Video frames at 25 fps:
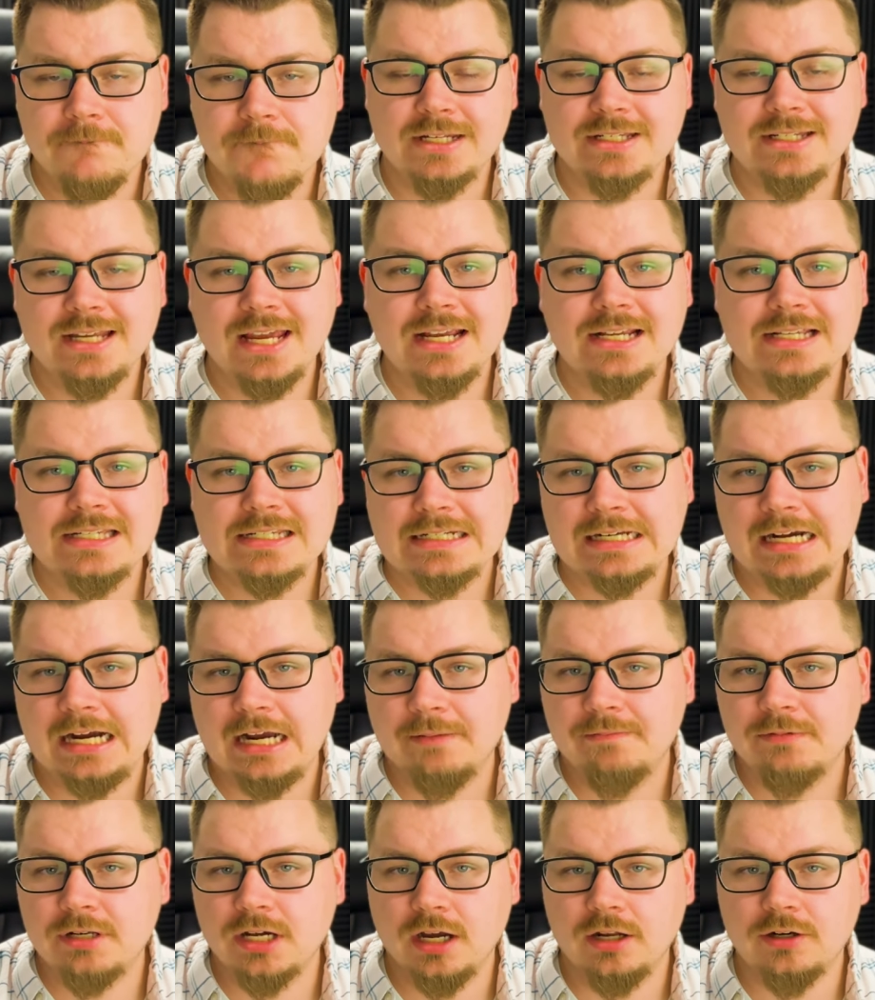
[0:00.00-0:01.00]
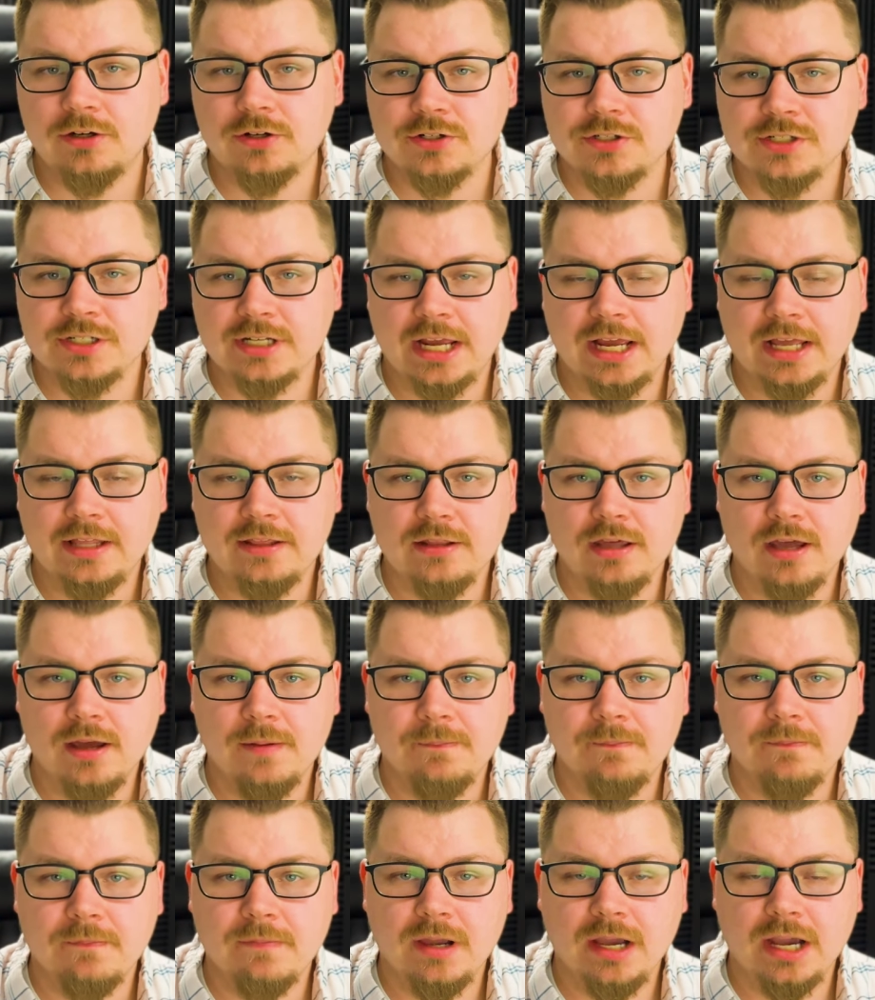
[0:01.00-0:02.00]
It takes time to understand
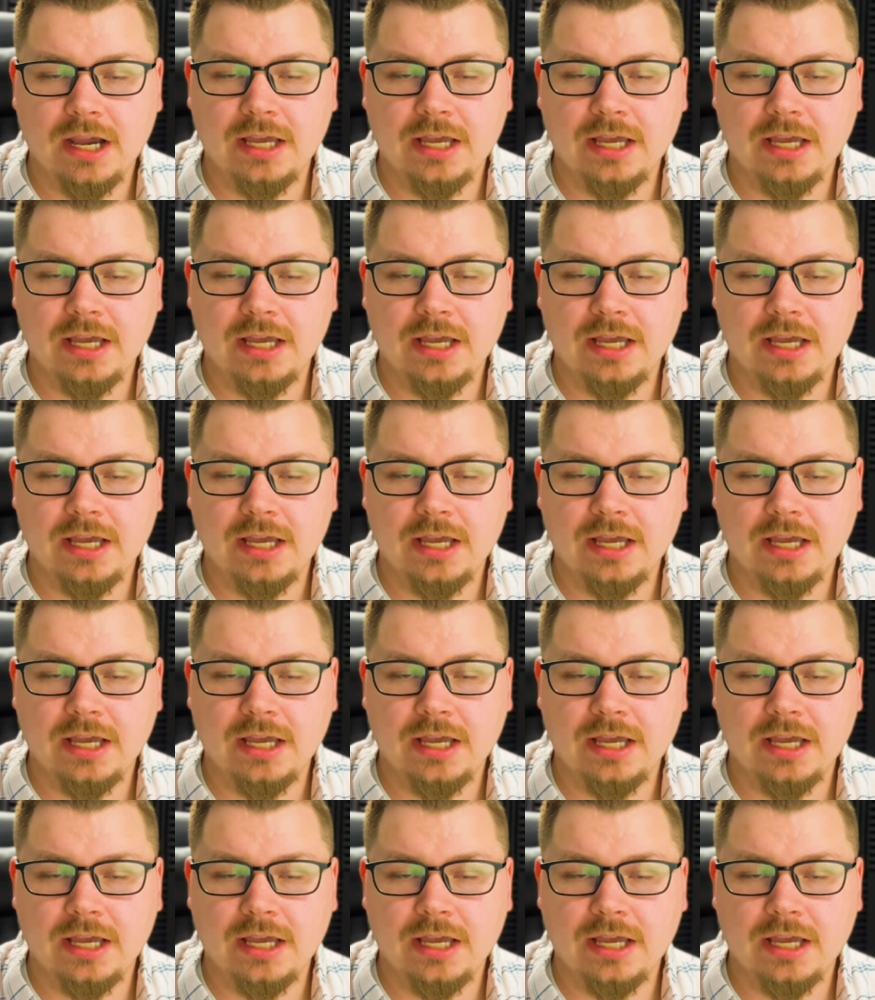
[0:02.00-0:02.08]
them.